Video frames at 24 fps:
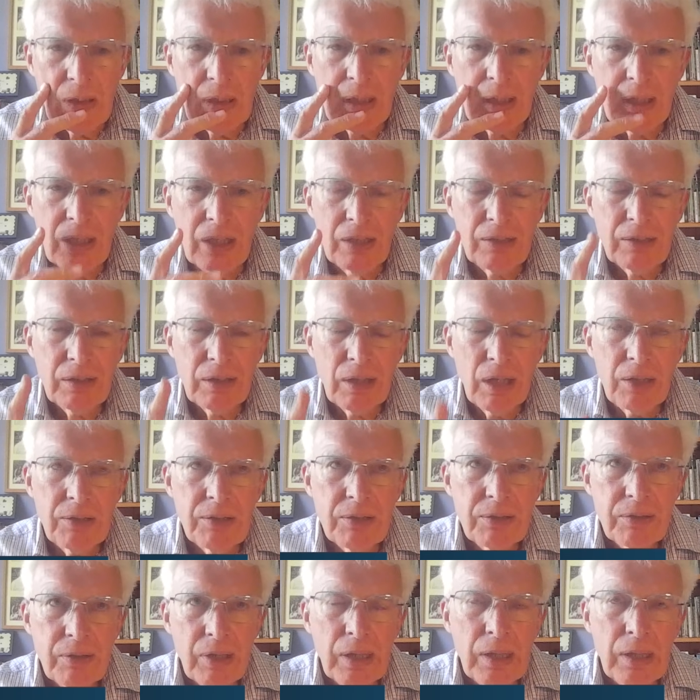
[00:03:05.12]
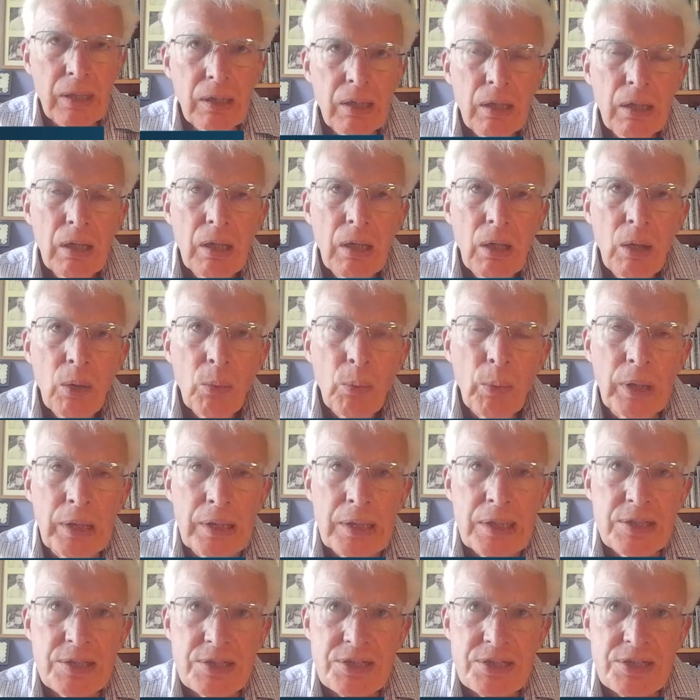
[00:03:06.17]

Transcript: Uh, I, I think we need